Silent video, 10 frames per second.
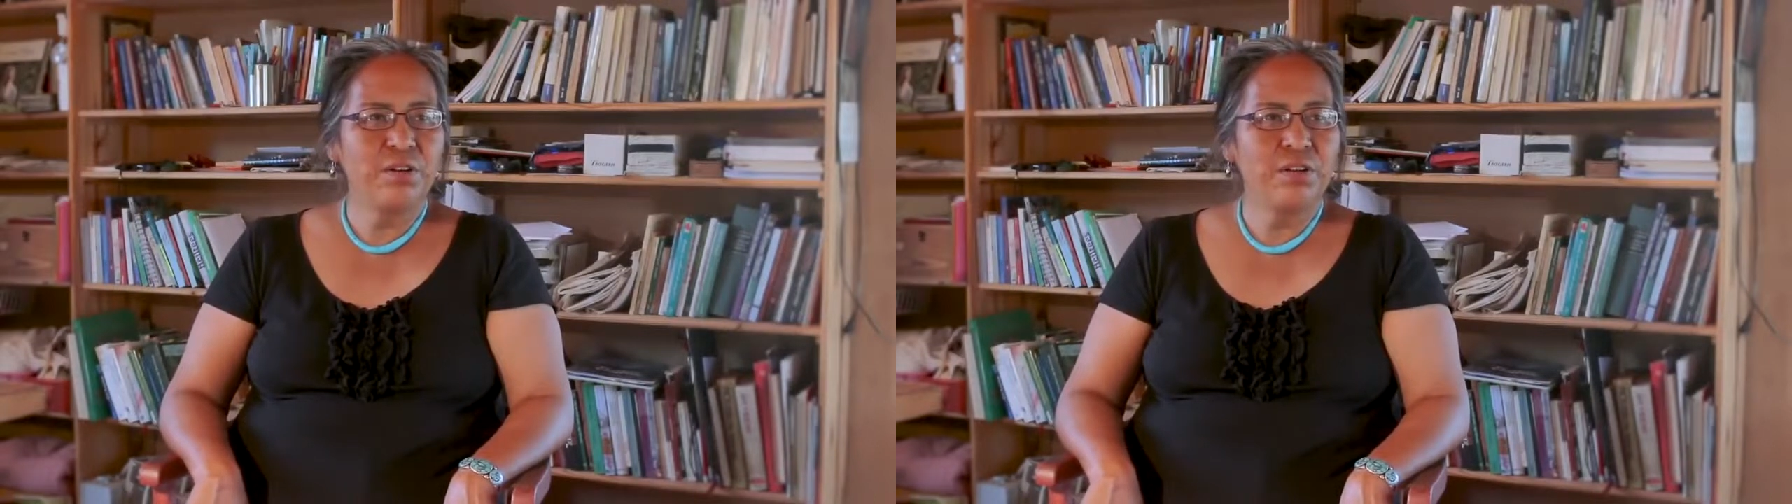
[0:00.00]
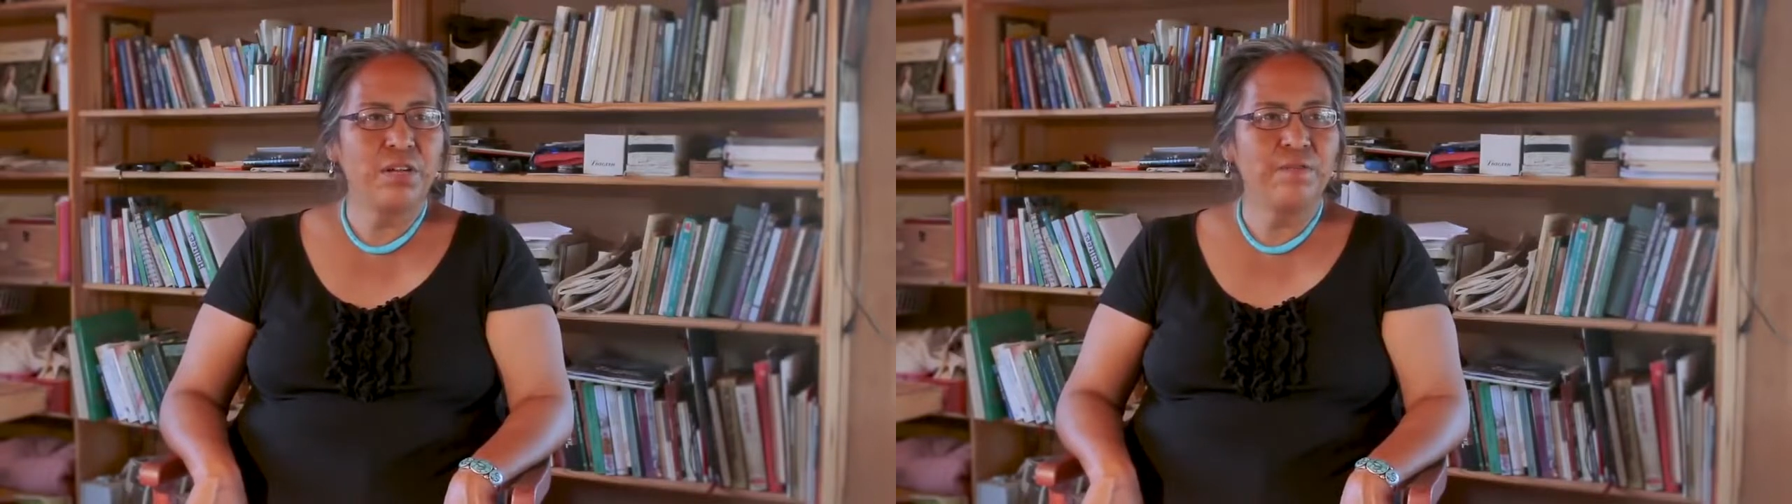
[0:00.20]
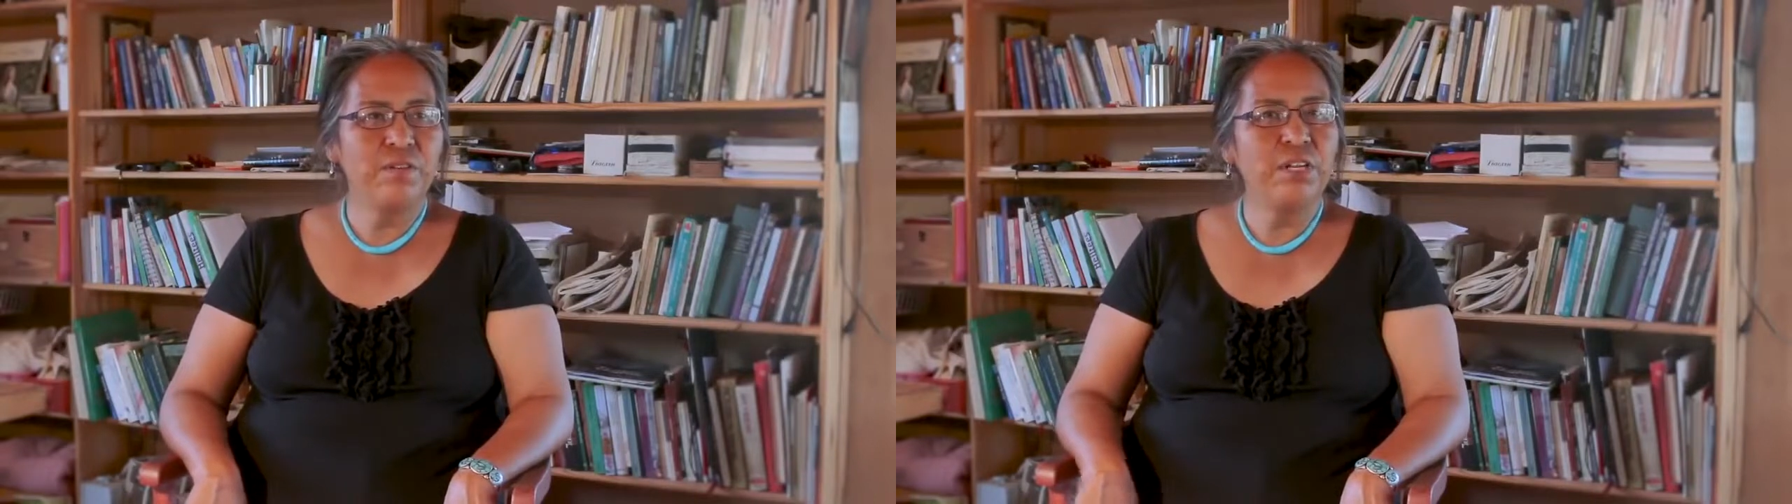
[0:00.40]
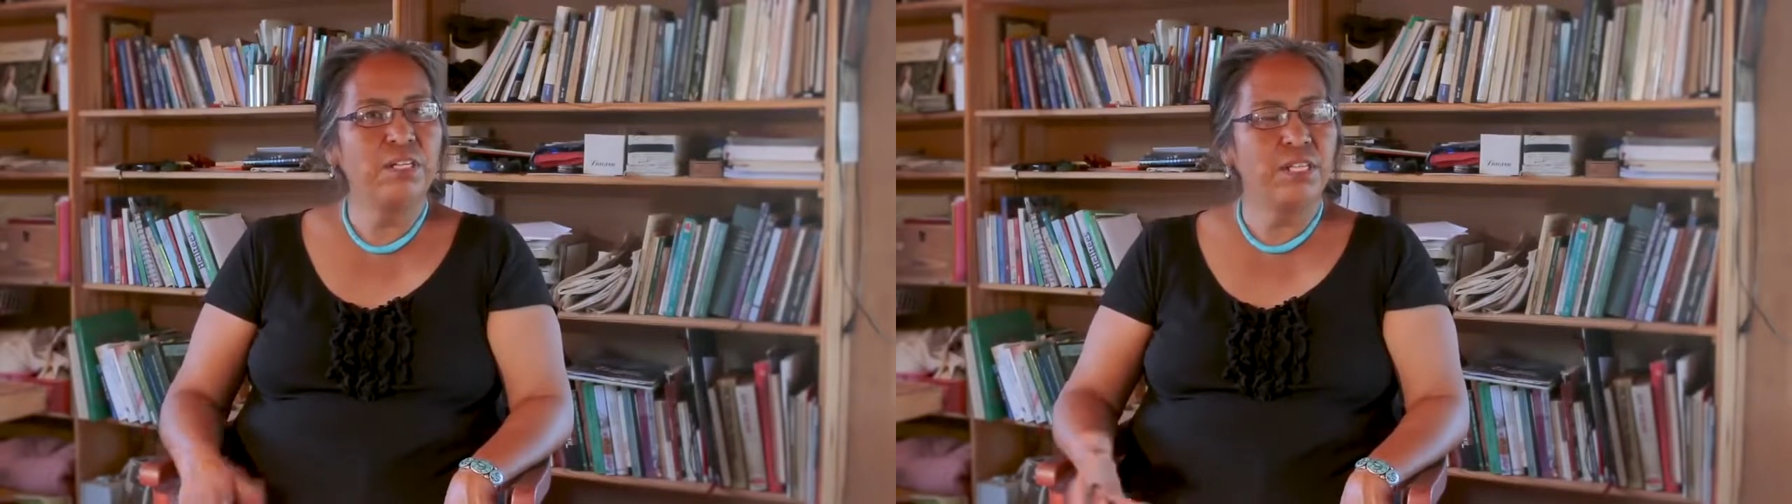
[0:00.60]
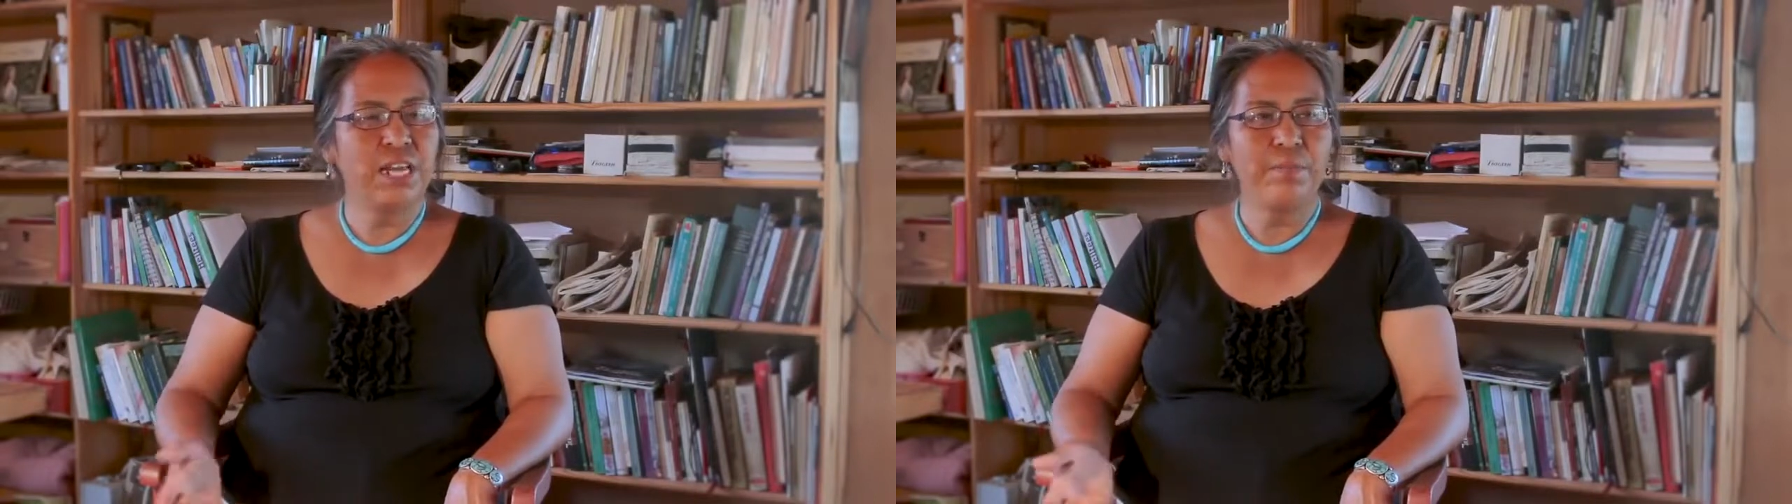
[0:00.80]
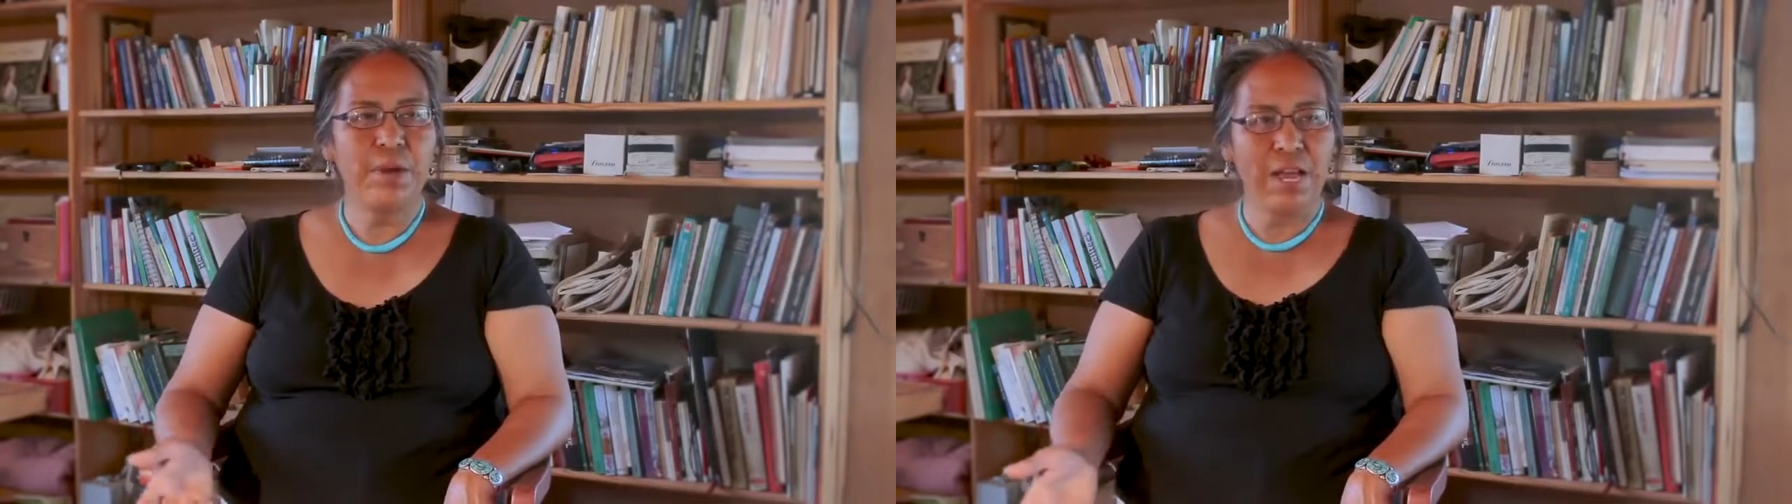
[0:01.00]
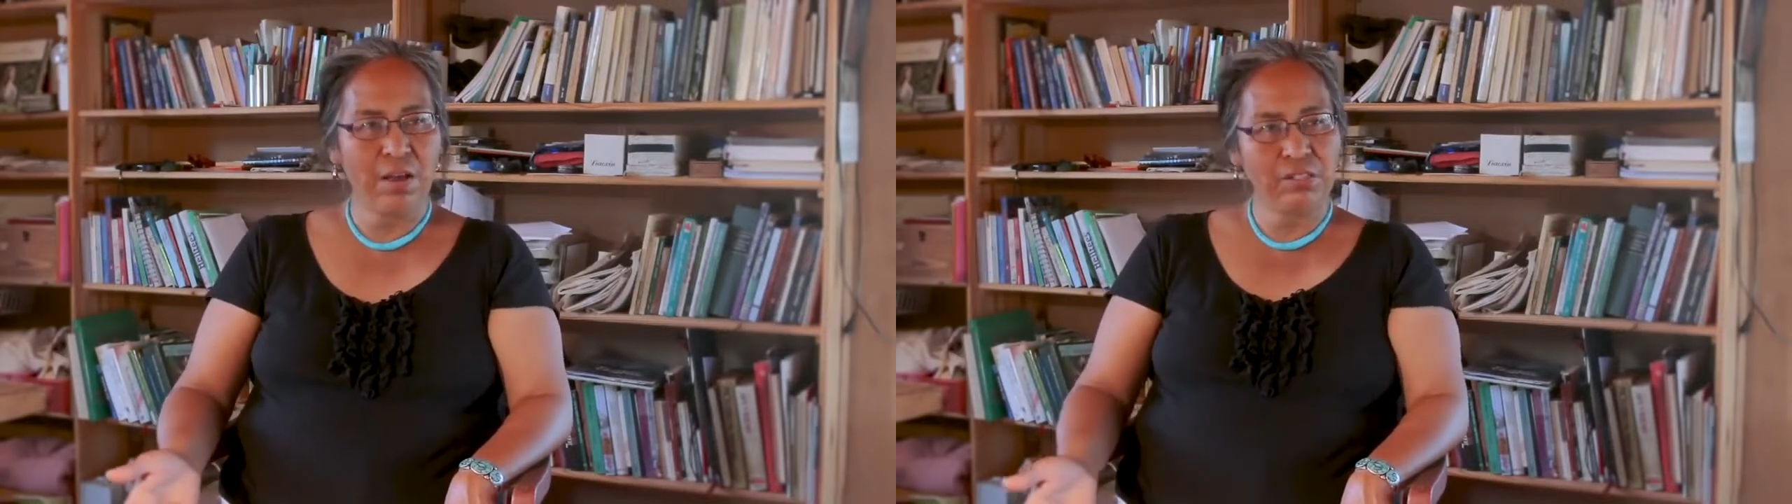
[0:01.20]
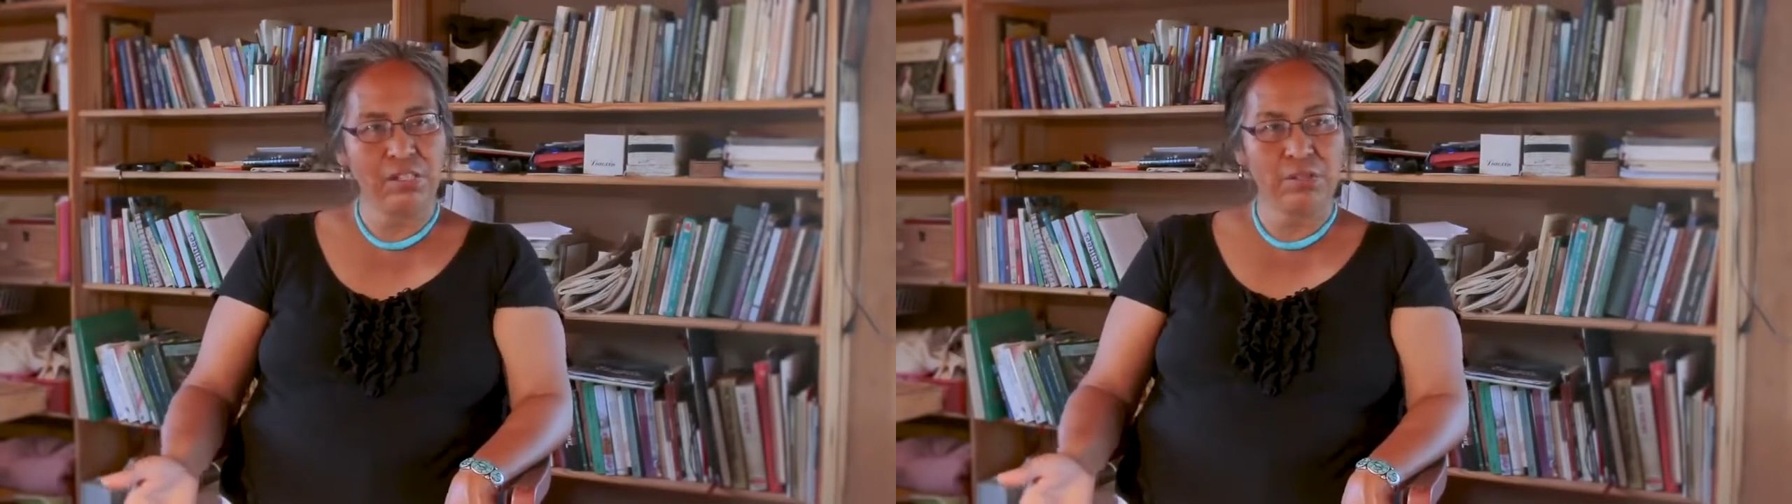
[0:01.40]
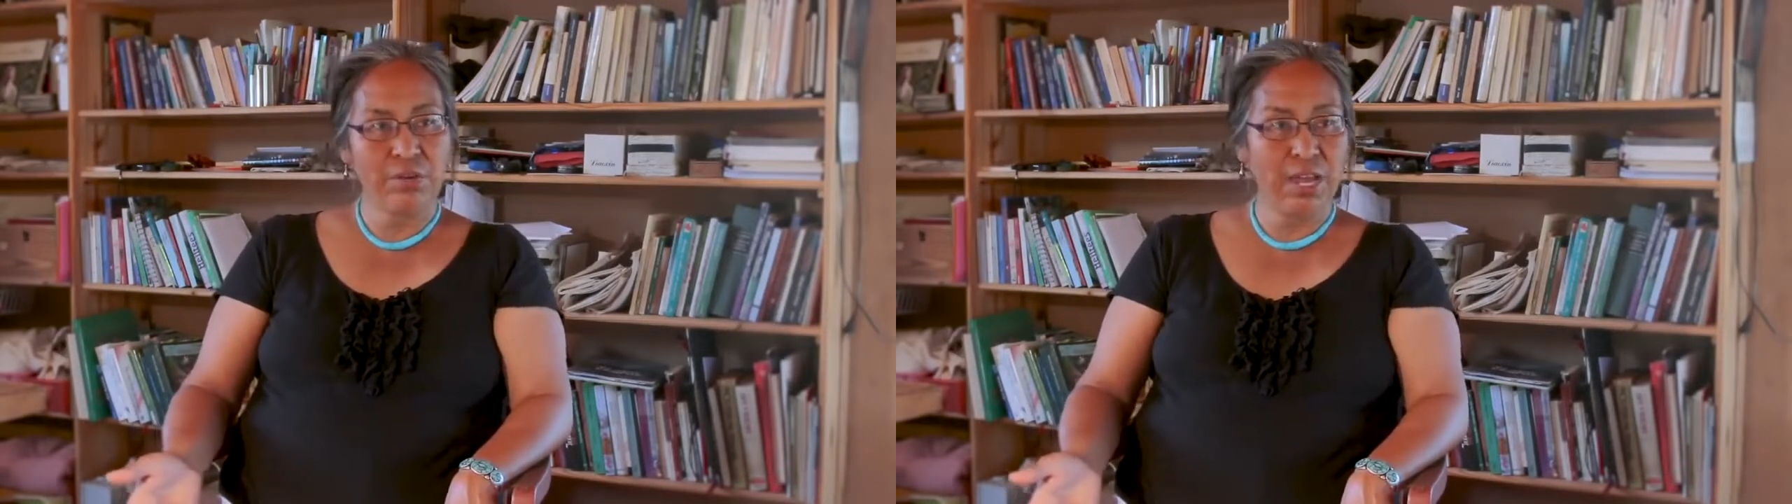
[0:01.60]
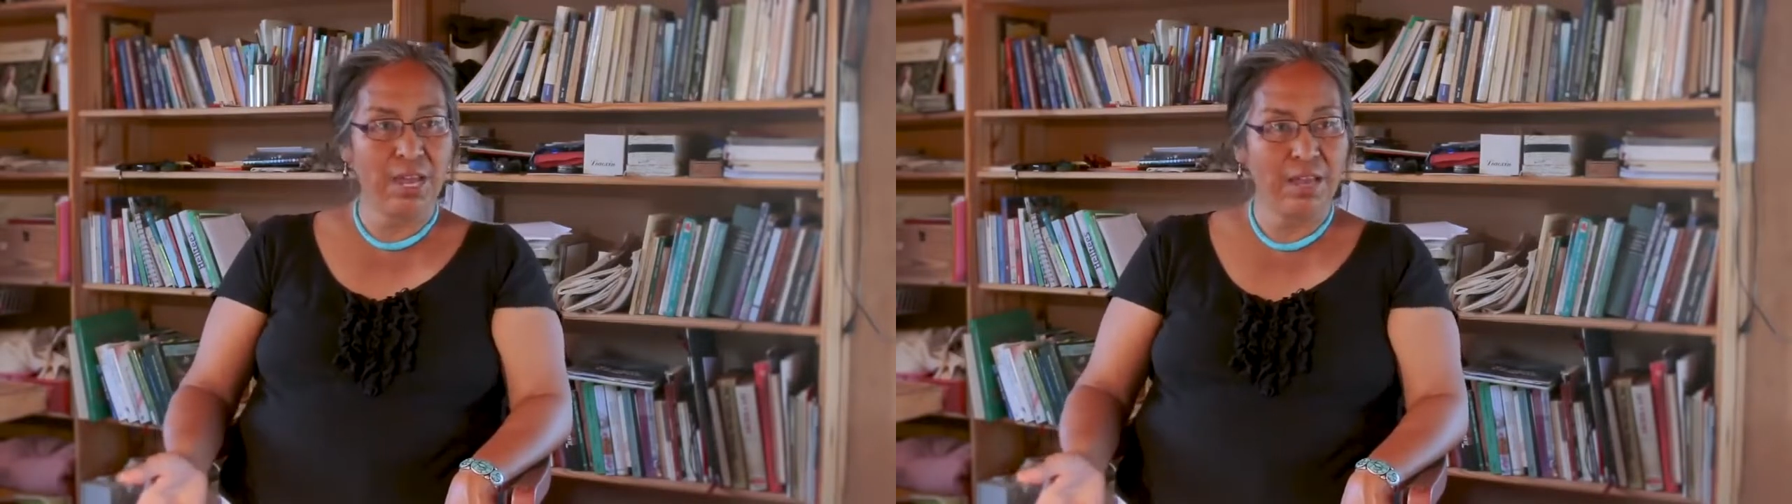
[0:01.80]
look, if you need to take my house, it's
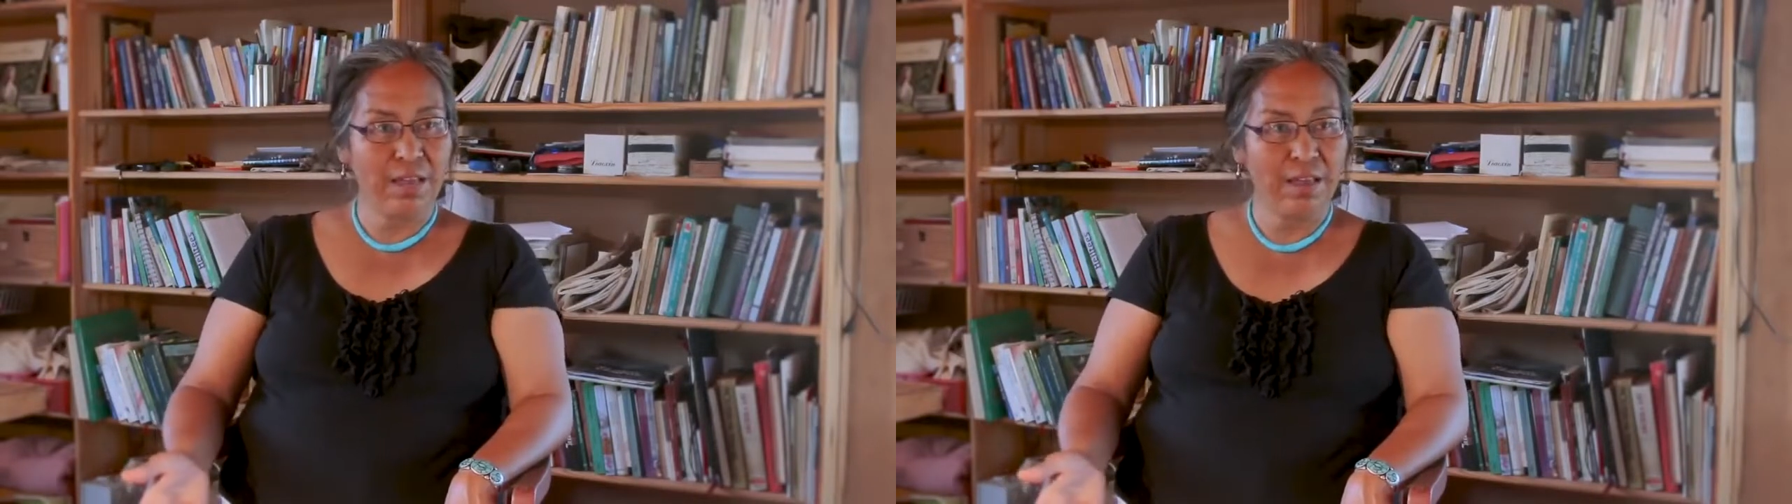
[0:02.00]
okay.